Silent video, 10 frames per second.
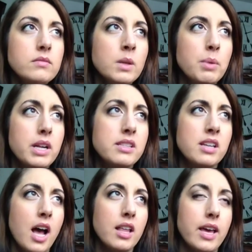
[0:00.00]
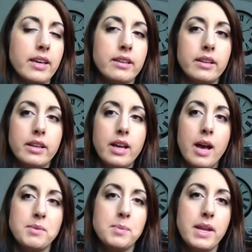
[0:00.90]
but it's not like
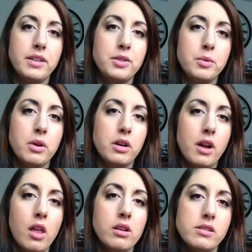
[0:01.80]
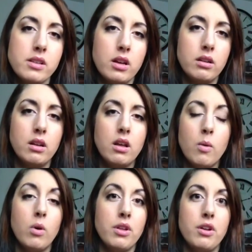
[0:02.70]
I'm spending two hundred dollars on
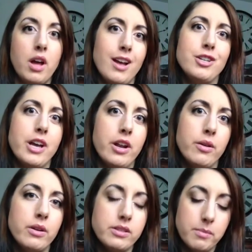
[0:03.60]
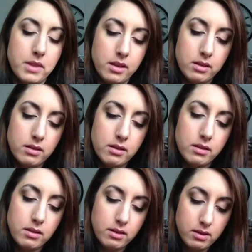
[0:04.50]
one little eyeshadow or something,
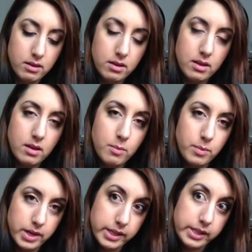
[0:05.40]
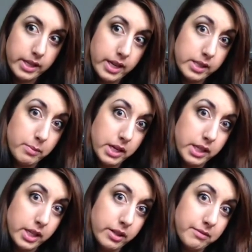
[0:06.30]
but it's it's a big
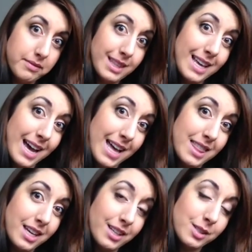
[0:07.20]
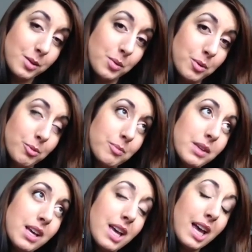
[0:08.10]
deal. I think it's cool,
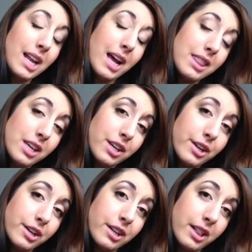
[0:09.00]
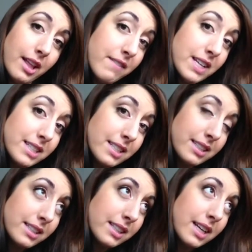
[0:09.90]
and I think you're gonna love it,
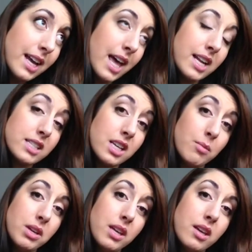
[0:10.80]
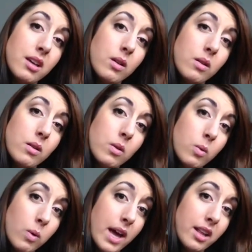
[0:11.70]
and it's gonna be
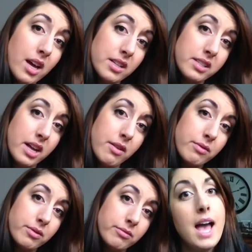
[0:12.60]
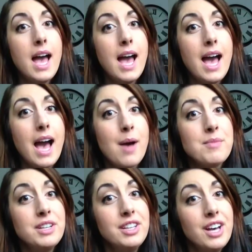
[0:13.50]
quite a lot of stuff. I'm
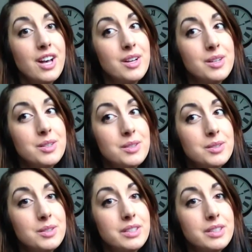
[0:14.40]
gonna go,